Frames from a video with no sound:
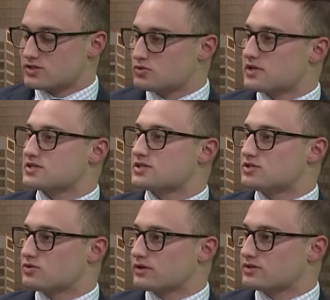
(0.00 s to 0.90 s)
USC
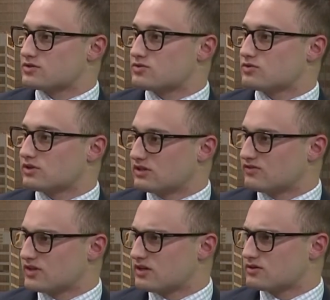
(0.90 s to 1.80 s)
doing to
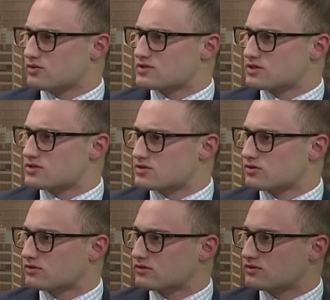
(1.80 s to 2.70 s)
alleviate those
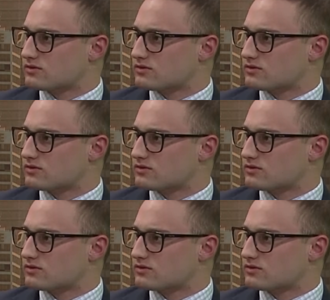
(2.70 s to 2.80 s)
concerns?